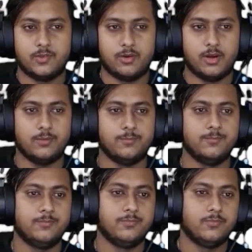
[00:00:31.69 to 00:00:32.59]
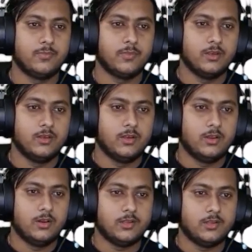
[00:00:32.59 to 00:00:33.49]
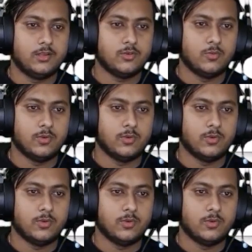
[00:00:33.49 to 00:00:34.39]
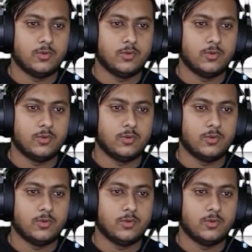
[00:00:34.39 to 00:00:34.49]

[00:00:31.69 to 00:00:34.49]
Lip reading: Right, let's open a new part.